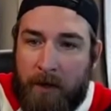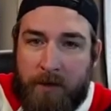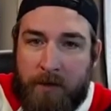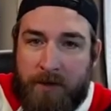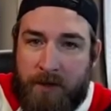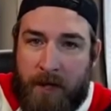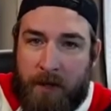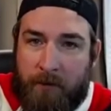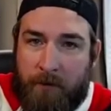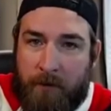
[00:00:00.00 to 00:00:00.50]

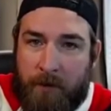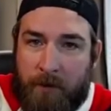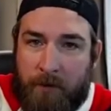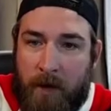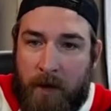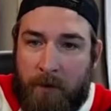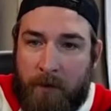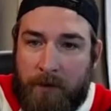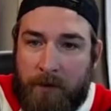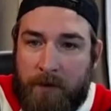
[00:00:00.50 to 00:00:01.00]
understand, Chris
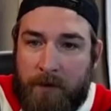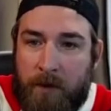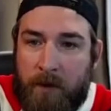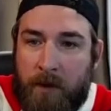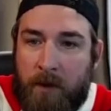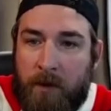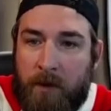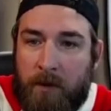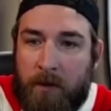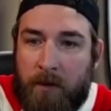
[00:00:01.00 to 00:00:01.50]
Roberts,
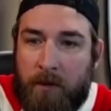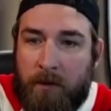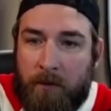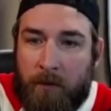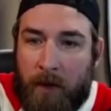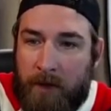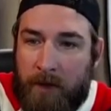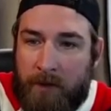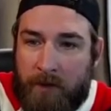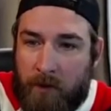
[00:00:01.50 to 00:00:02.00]

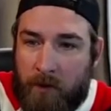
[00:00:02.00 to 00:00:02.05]
right?